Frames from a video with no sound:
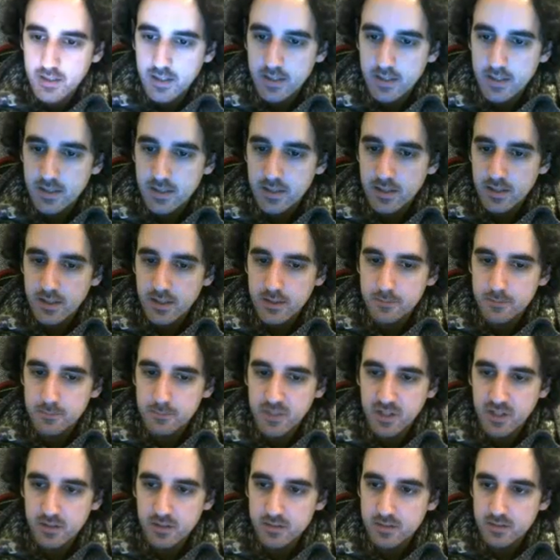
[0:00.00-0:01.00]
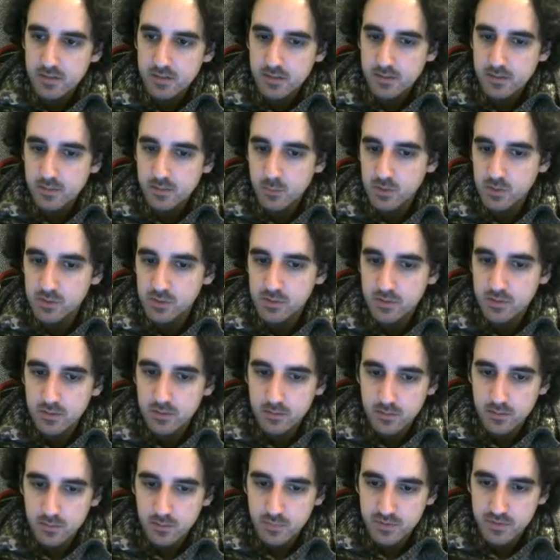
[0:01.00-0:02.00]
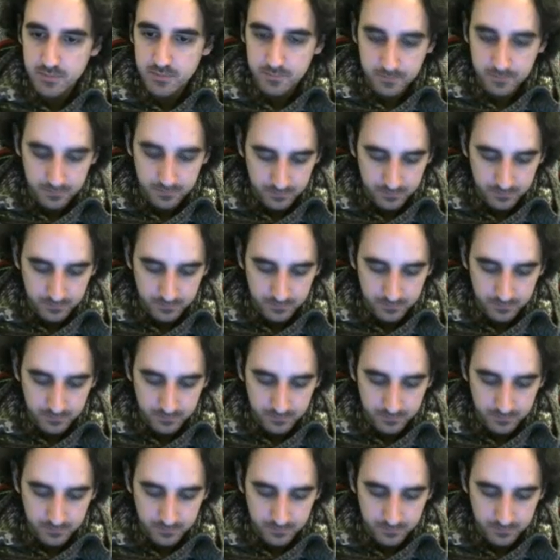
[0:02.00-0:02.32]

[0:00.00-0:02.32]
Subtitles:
And because we're using NURBS,